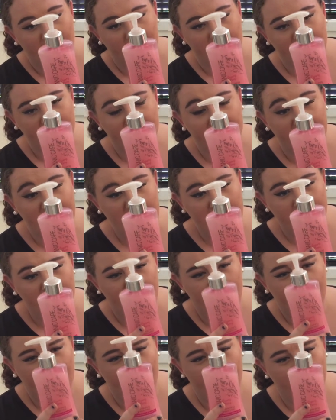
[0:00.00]
Australian
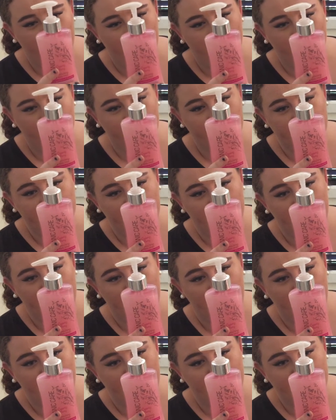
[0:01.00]
made and owned,
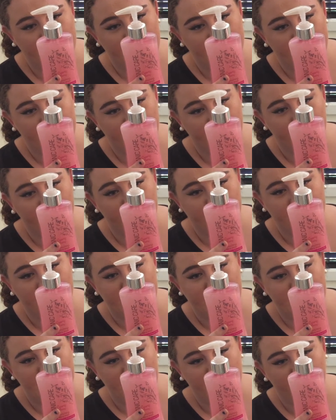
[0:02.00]
and it supports
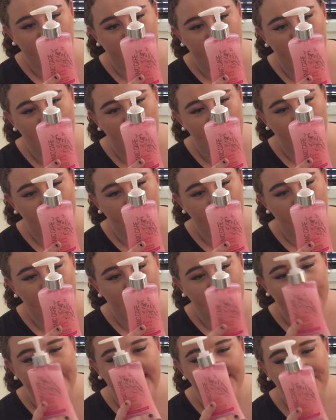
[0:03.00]
sustainable palm oil, and
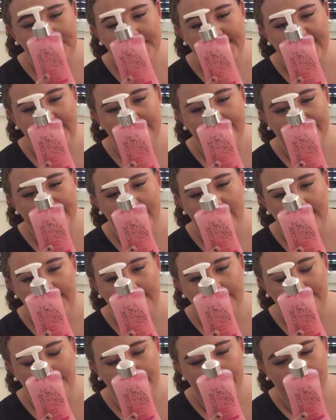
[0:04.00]
it's 100% recyclable.